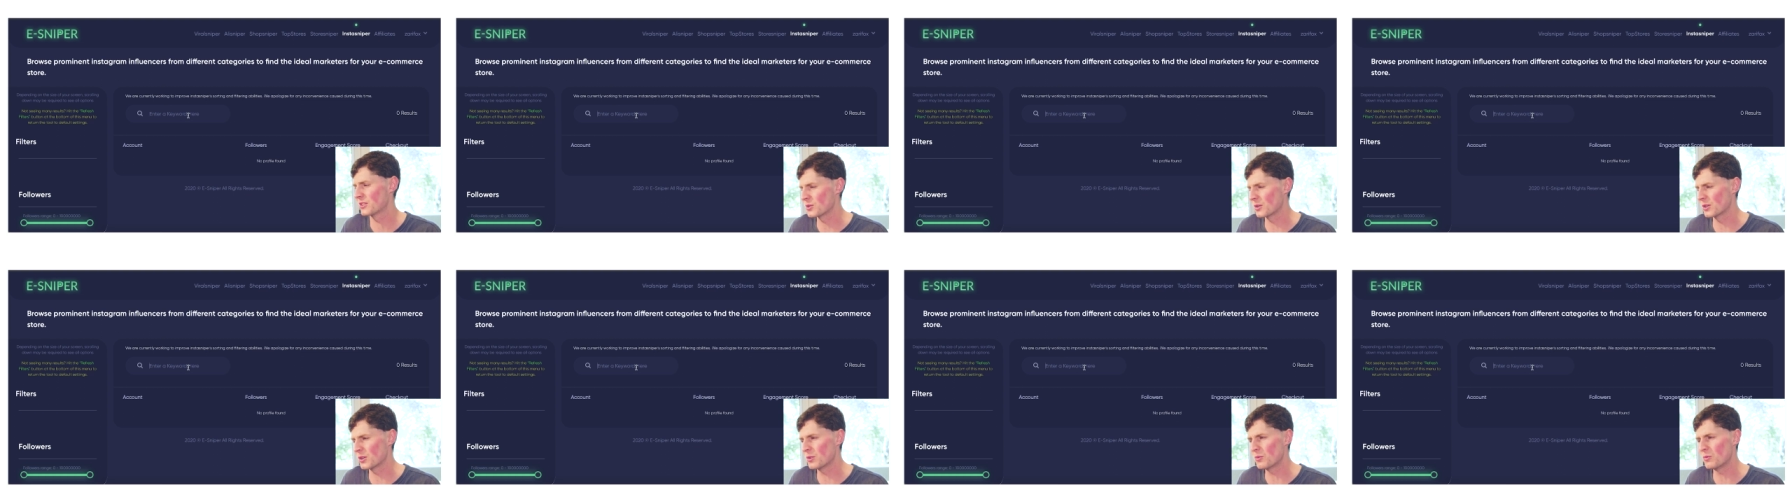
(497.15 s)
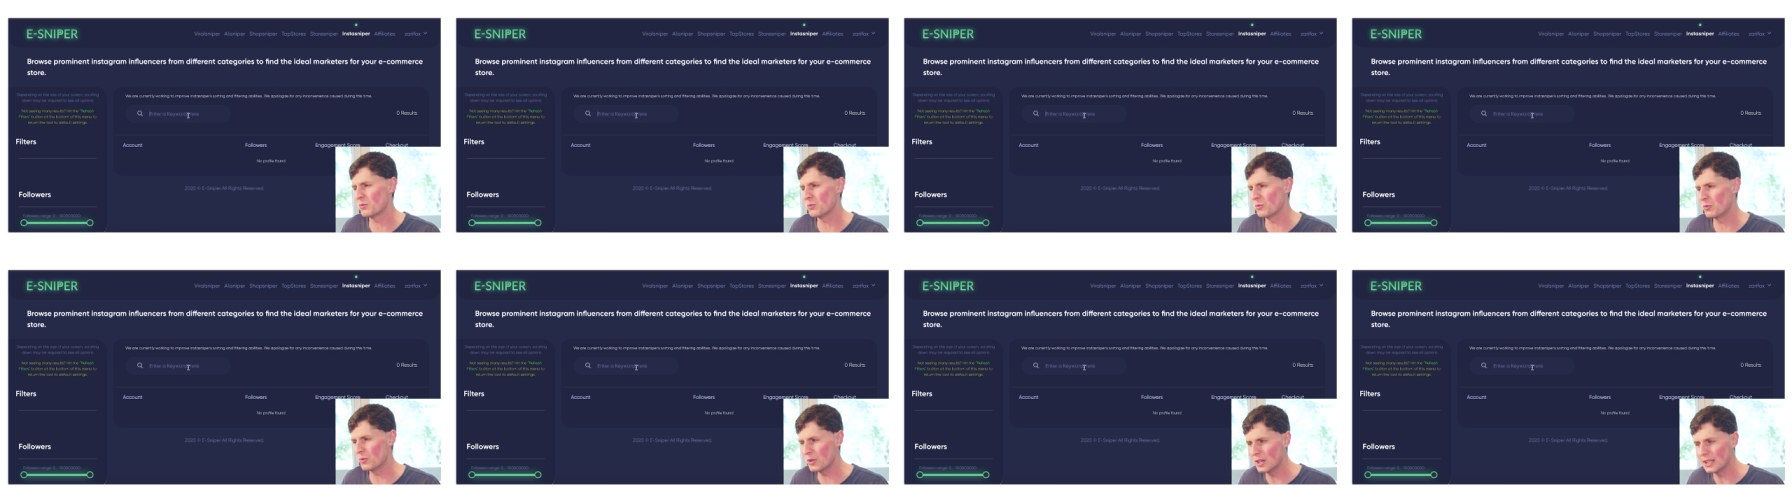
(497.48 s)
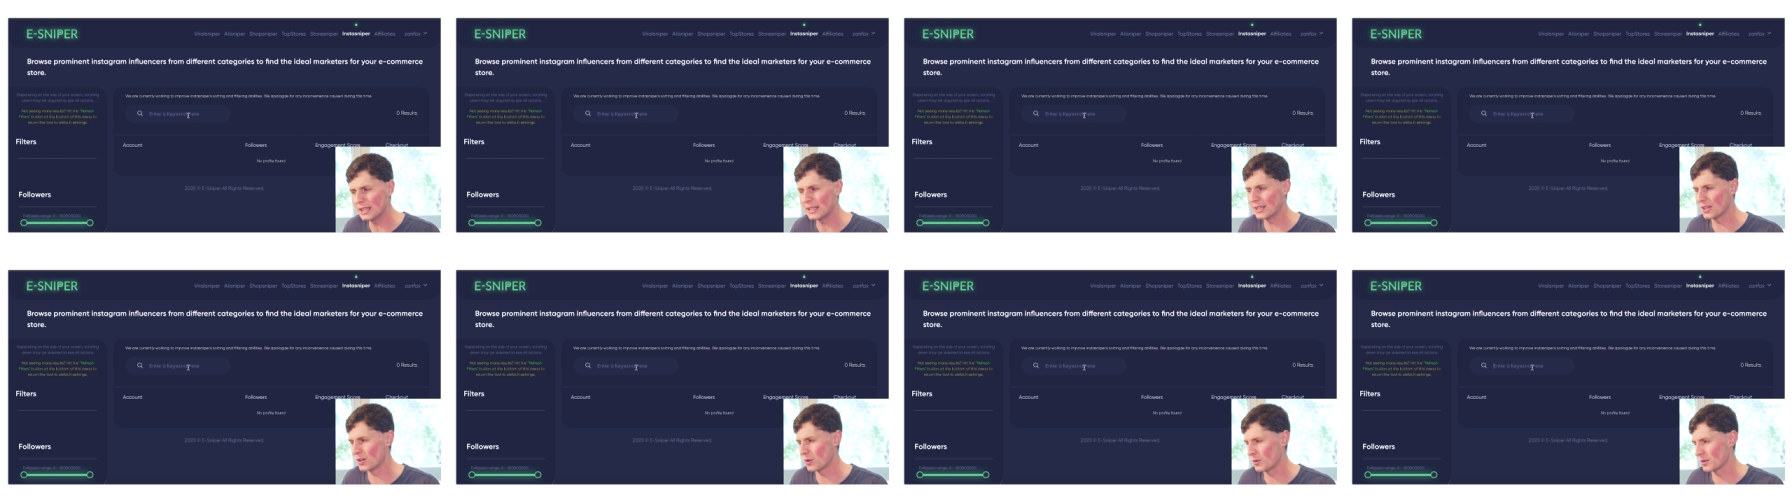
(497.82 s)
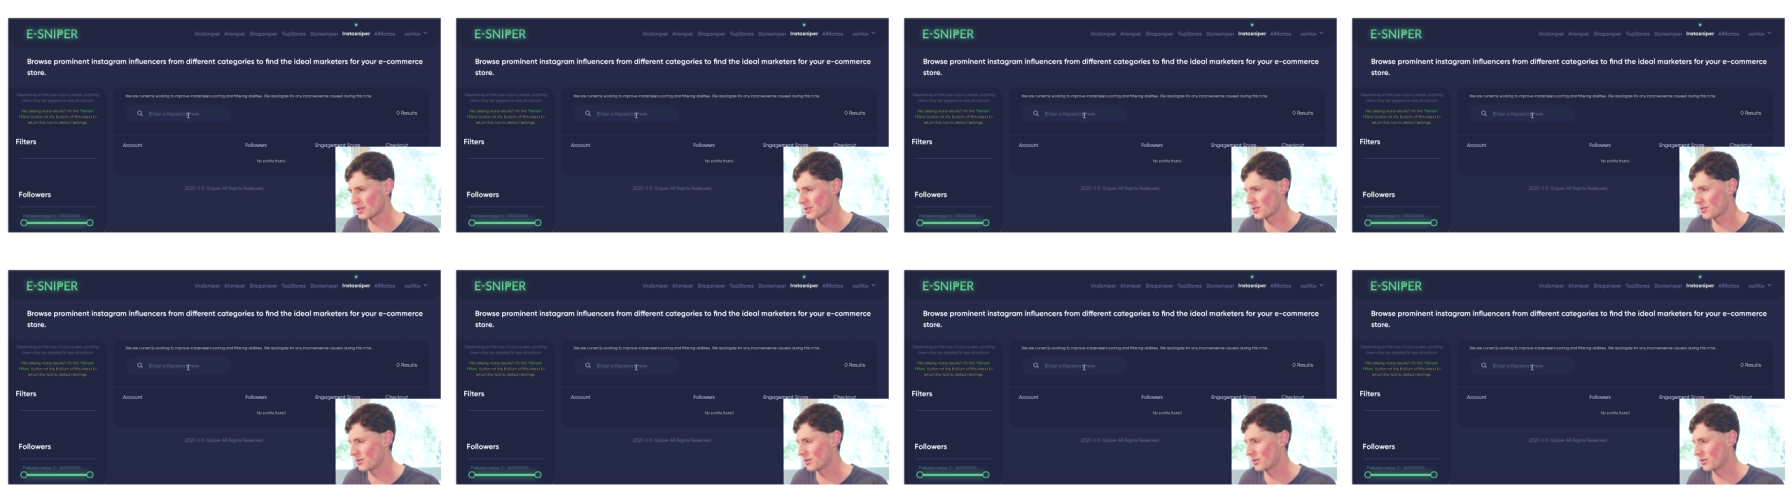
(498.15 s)
So I don't really know
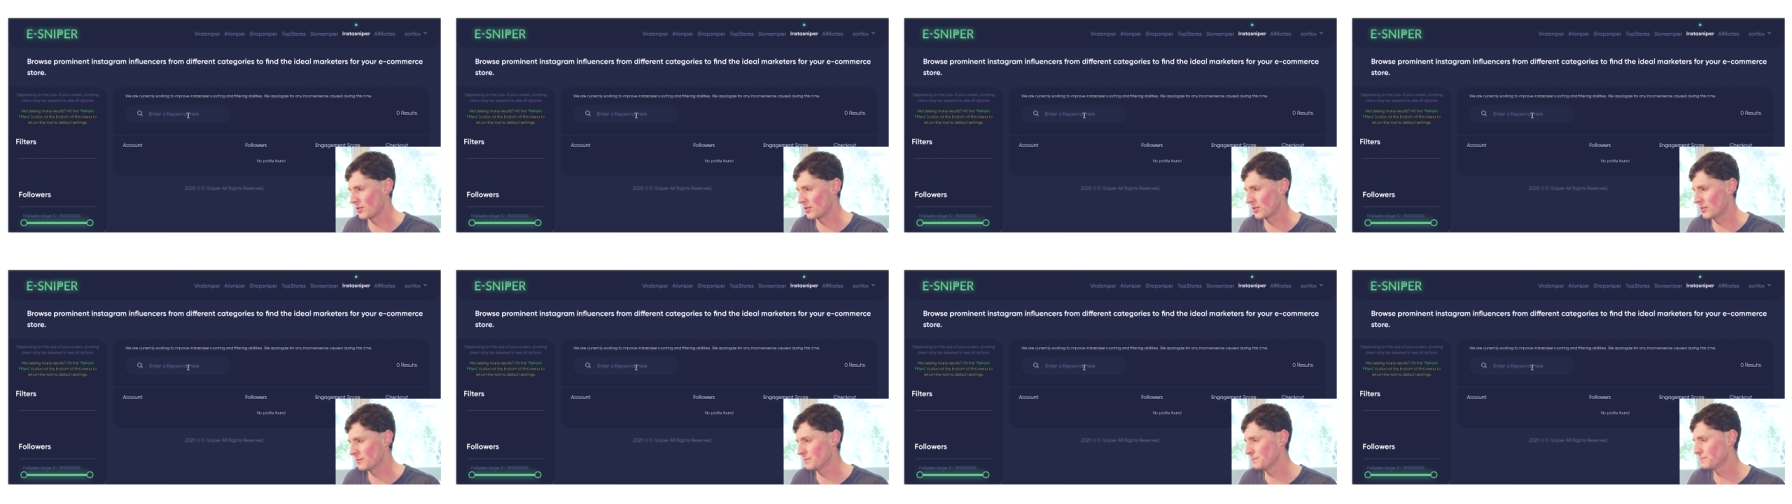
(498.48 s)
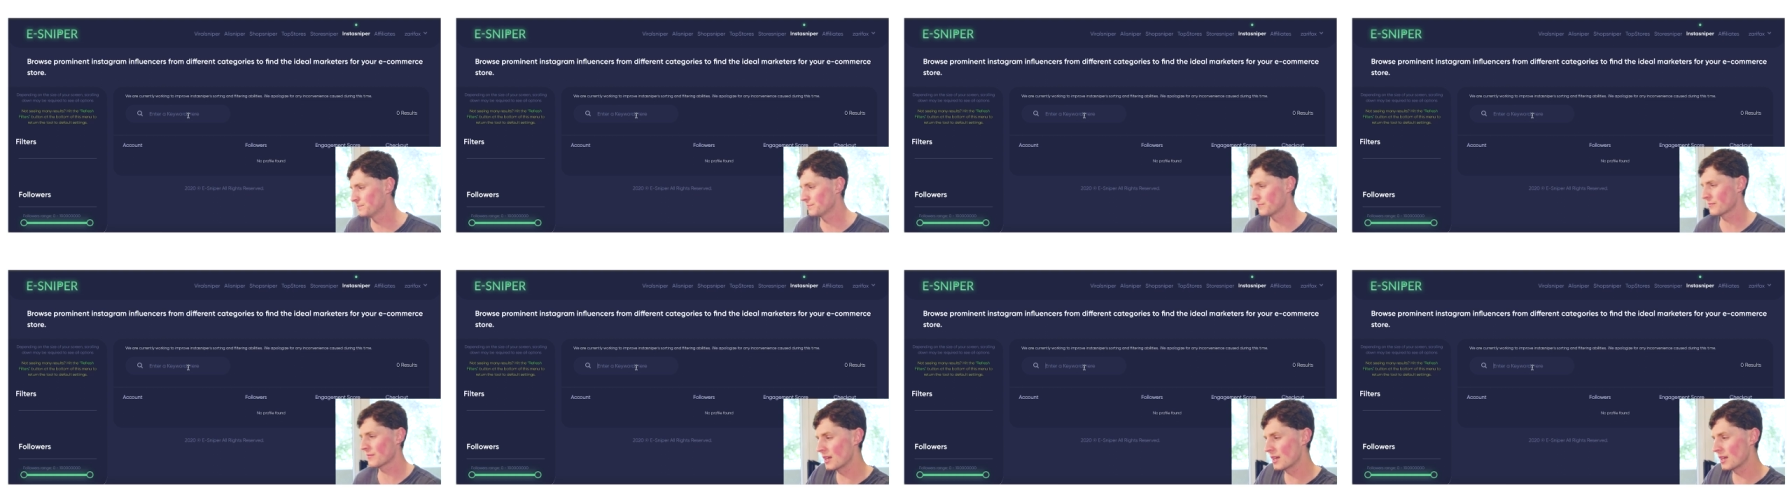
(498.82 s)
what's going on.